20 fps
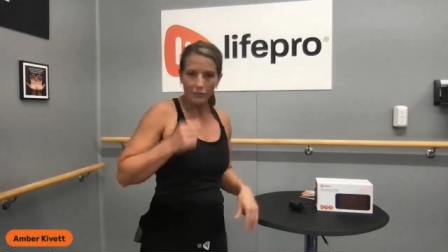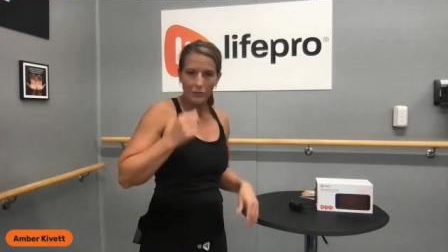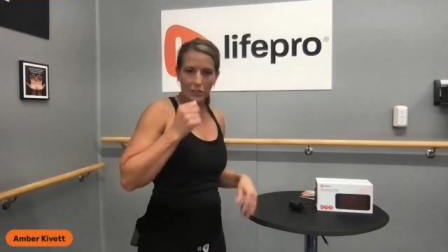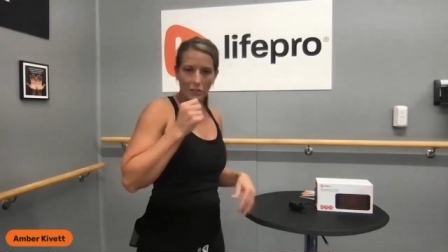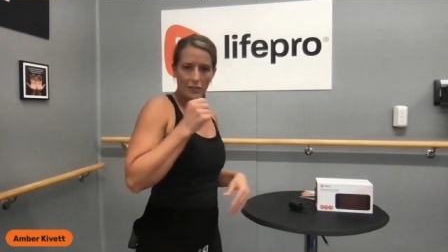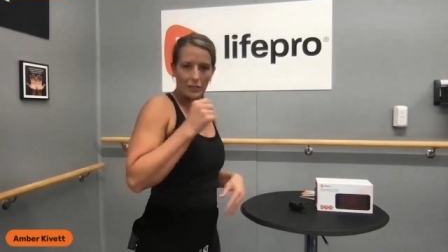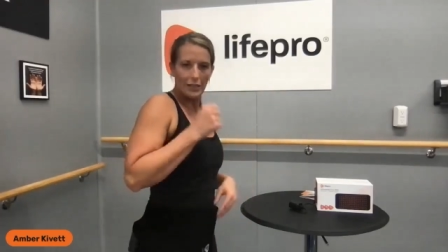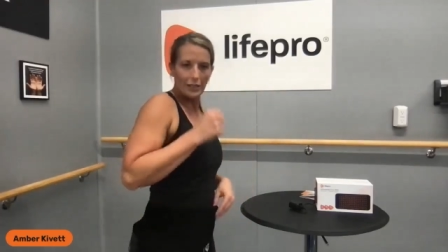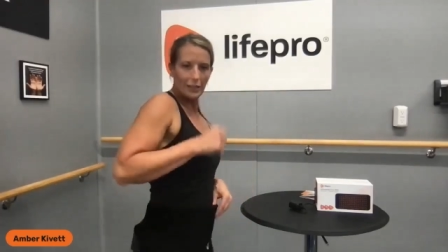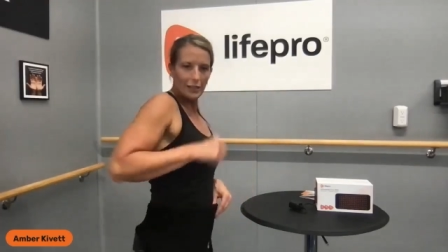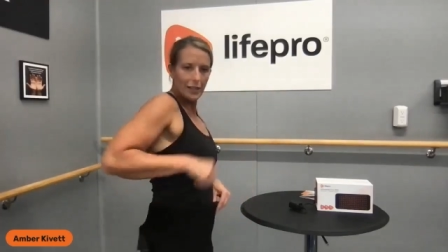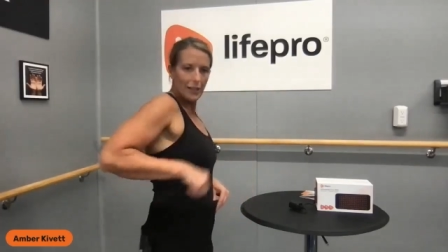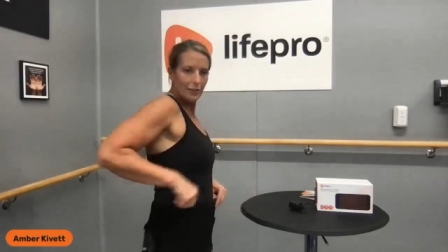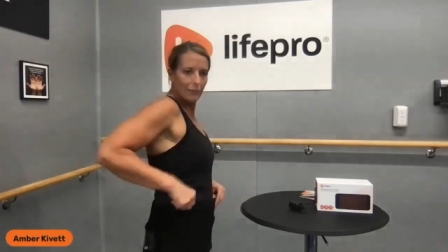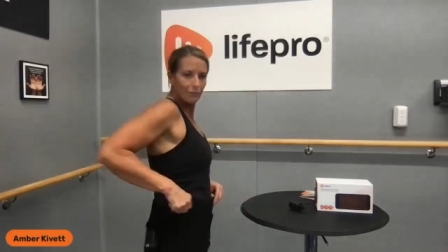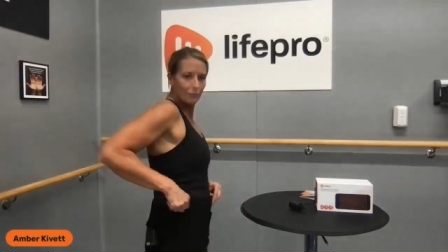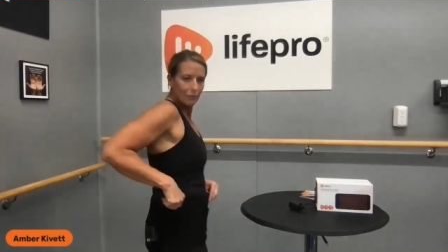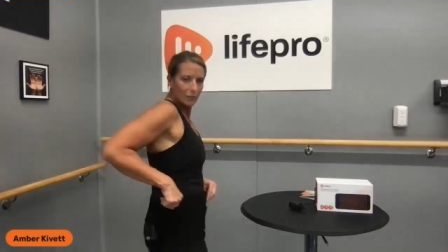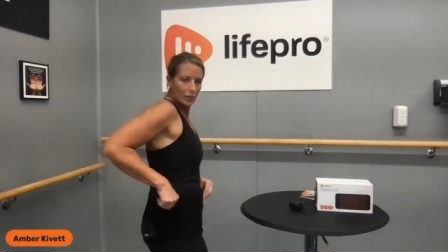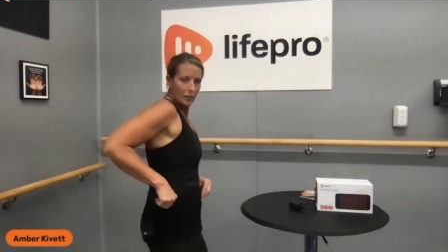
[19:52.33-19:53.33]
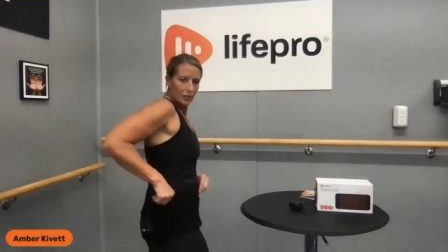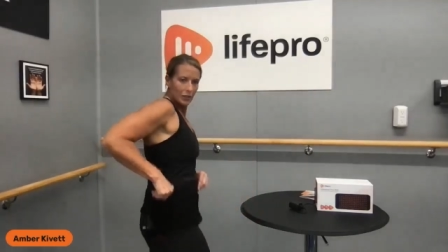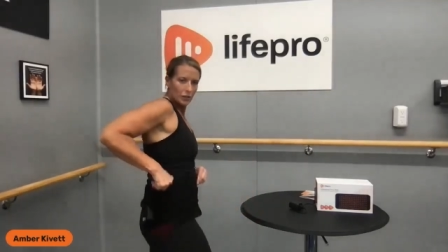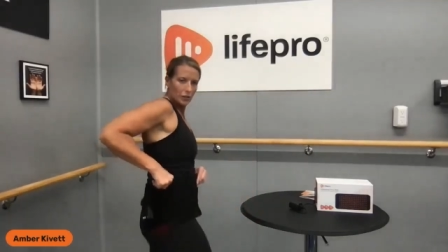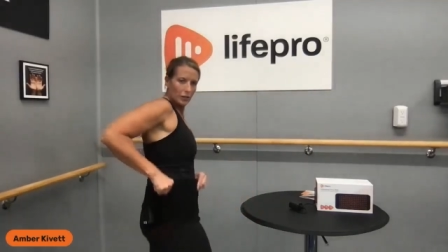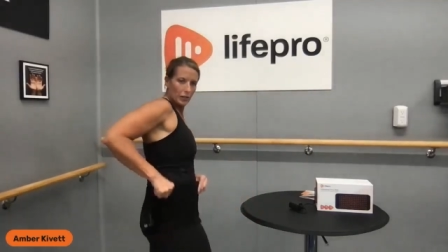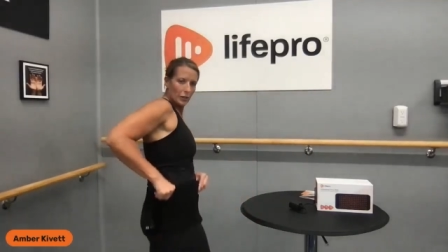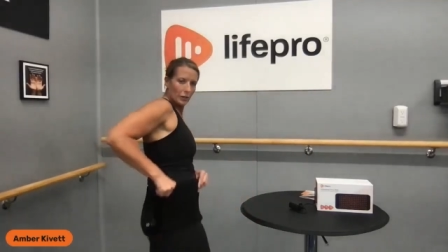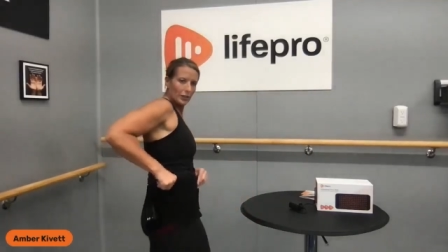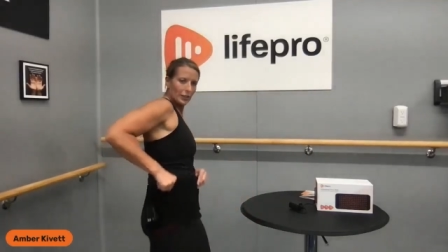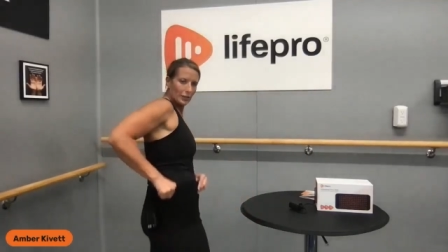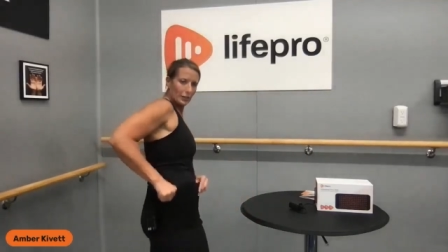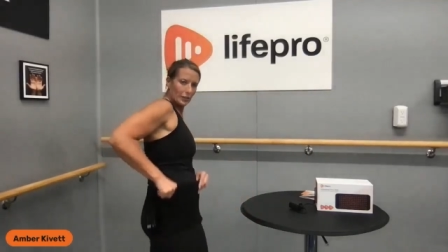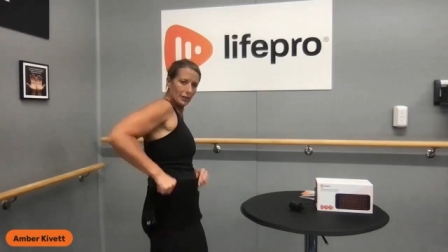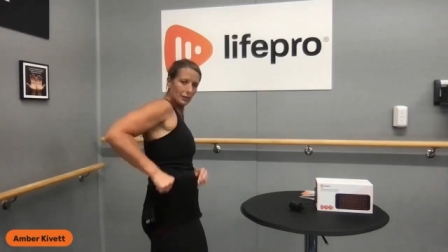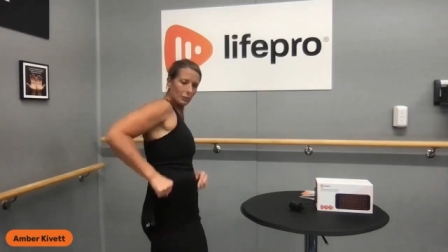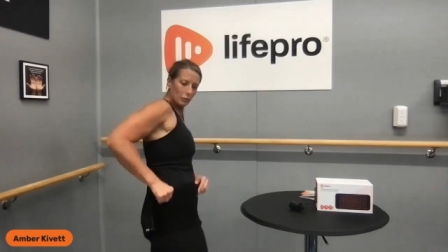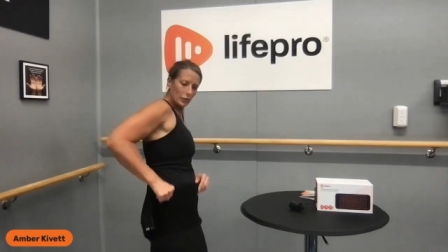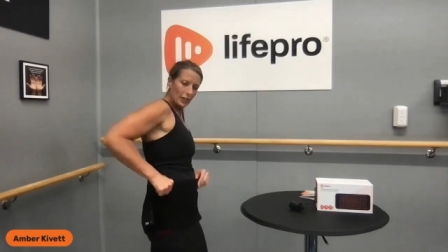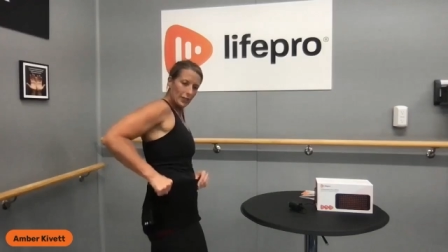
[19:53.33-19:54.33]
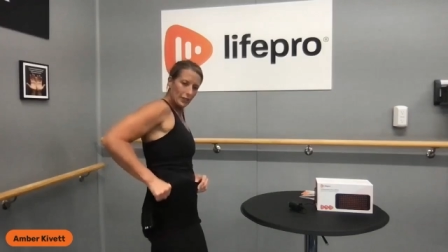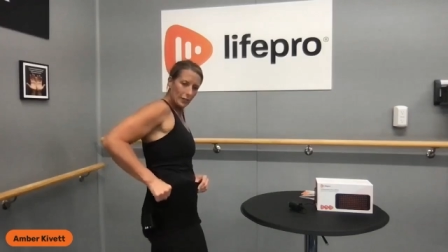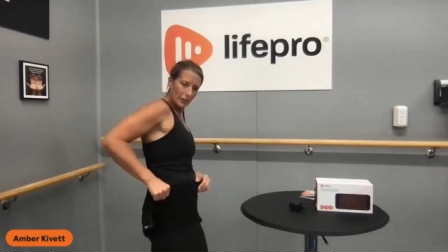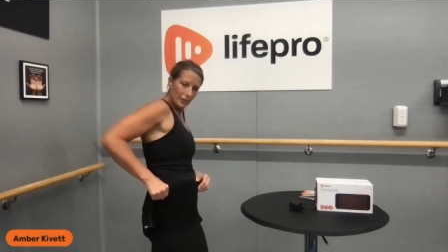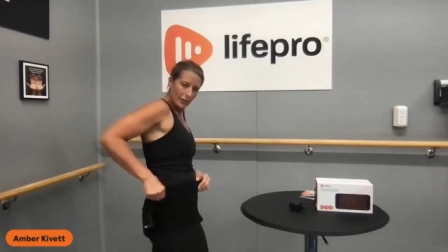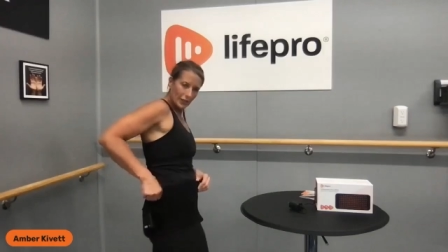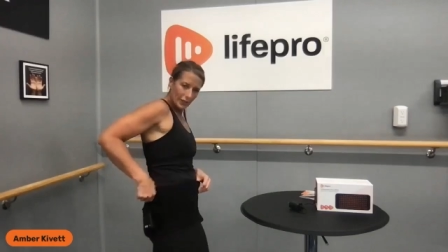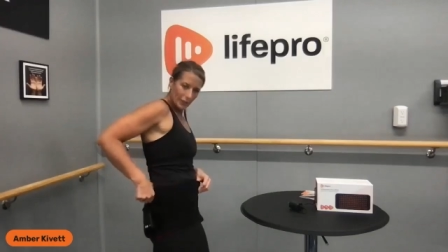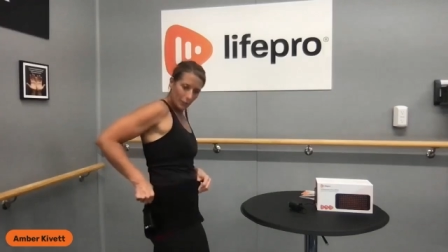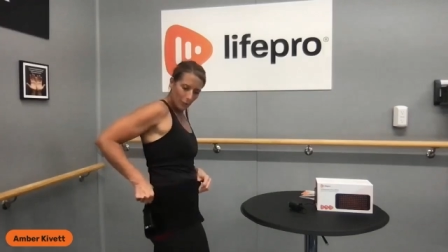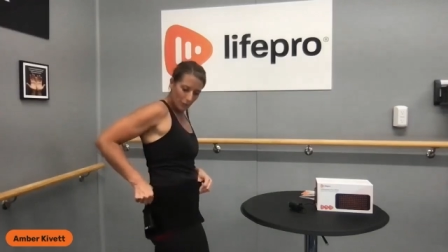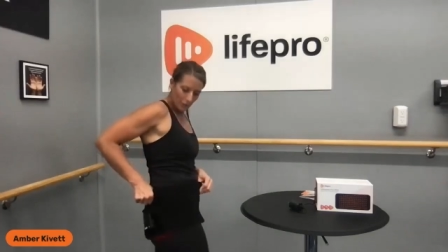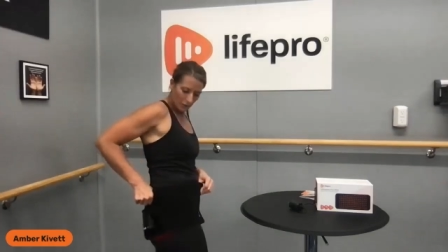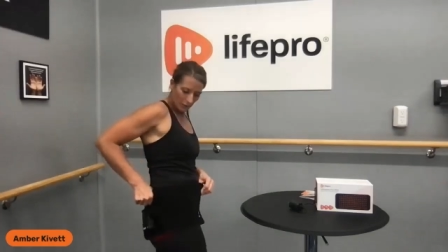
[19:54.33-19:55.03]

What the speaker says: just like that. So now we got it on the hip.